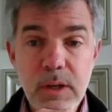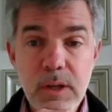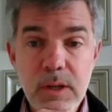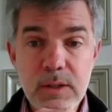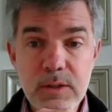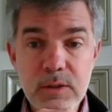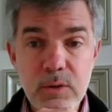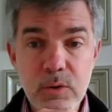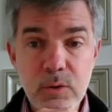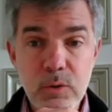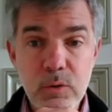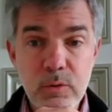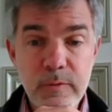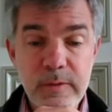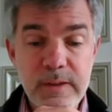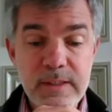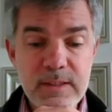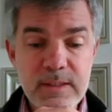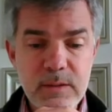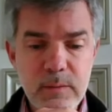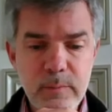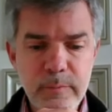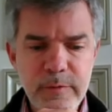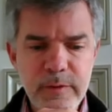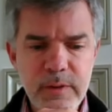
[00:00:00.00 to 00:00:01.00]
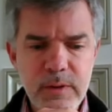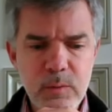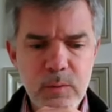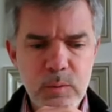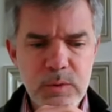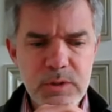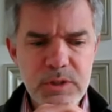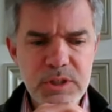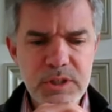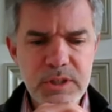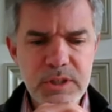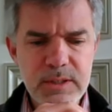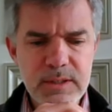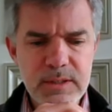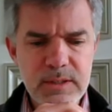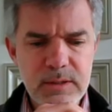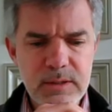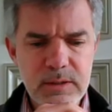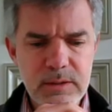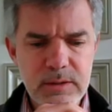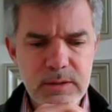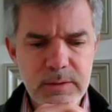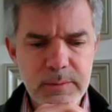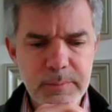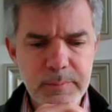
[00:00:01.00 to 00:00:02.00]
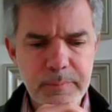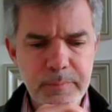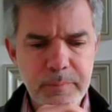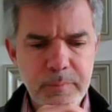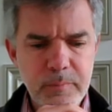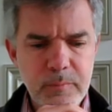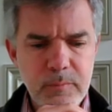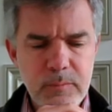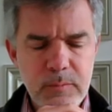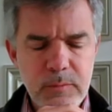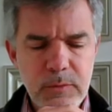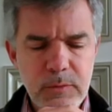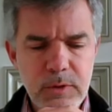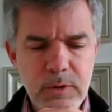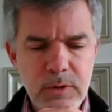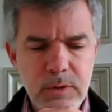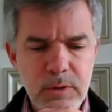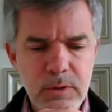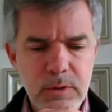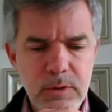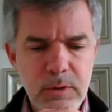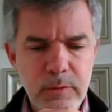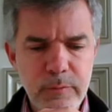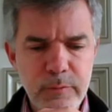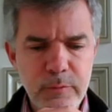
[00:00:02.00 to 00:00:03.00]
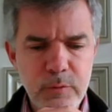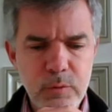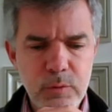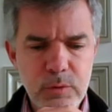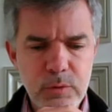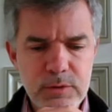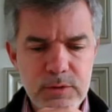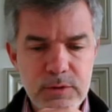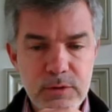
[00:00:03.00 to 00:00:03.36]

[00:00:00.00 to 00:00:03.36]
So that's something which is, of course,